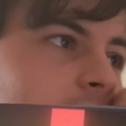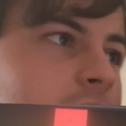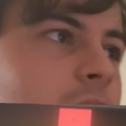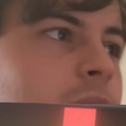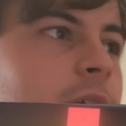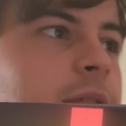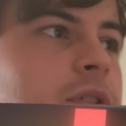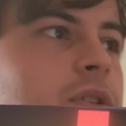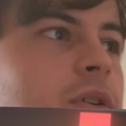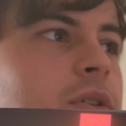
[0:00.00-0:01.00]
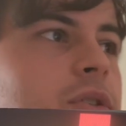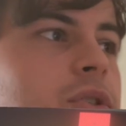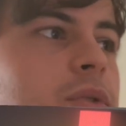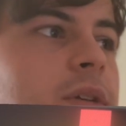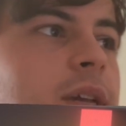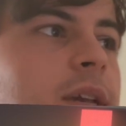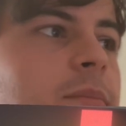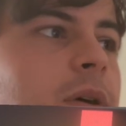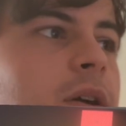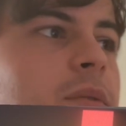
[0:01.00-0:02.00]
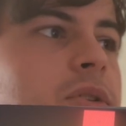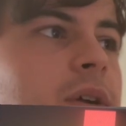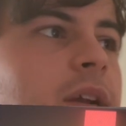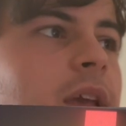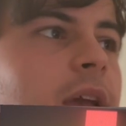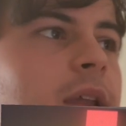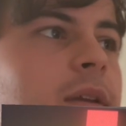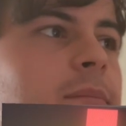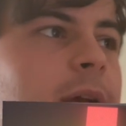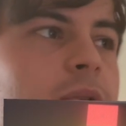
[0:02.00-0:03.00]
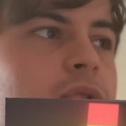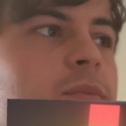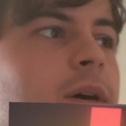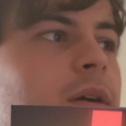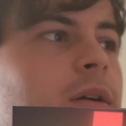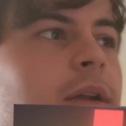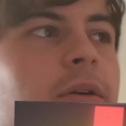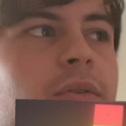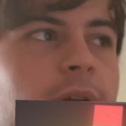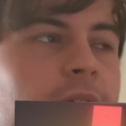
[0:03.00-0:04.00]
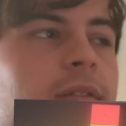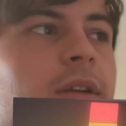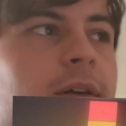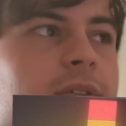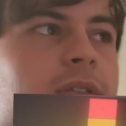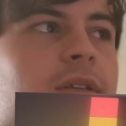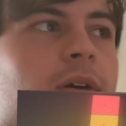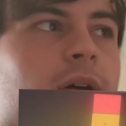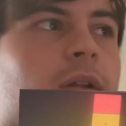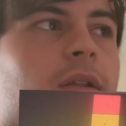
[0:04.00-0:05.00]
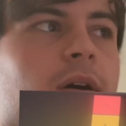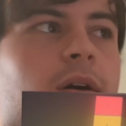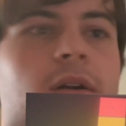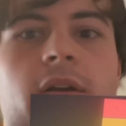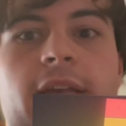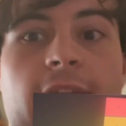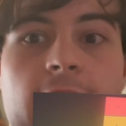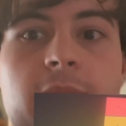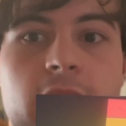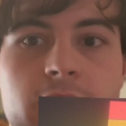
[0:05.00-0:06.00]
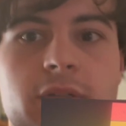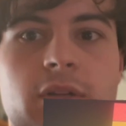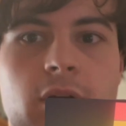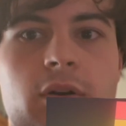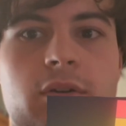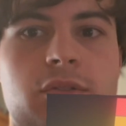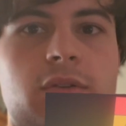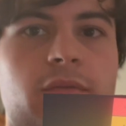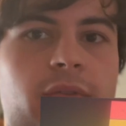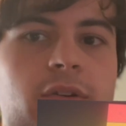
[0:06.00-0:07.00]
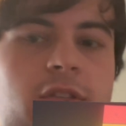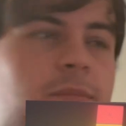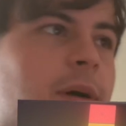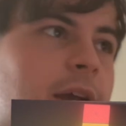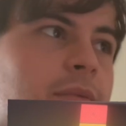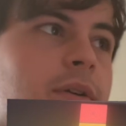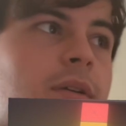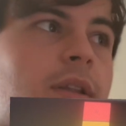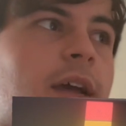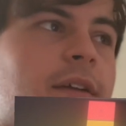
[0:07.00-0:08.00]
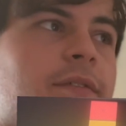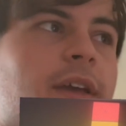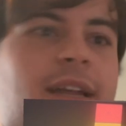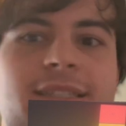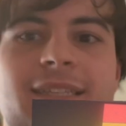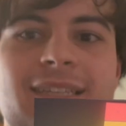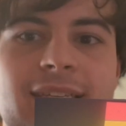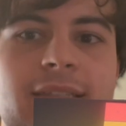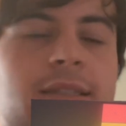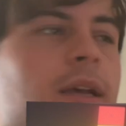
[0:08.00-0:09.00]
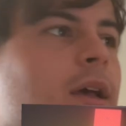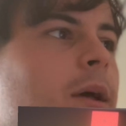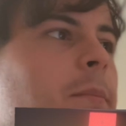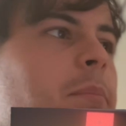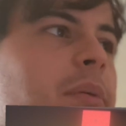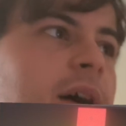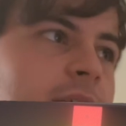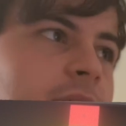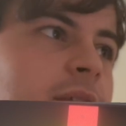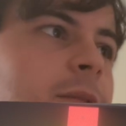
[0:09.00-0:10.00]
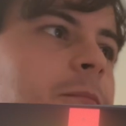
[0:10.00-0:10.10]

So we have Chucky, Mario Andretti, and Michael Schumacher. Now granted, obviously all are cameos in the Cars universe by real-life entities, but,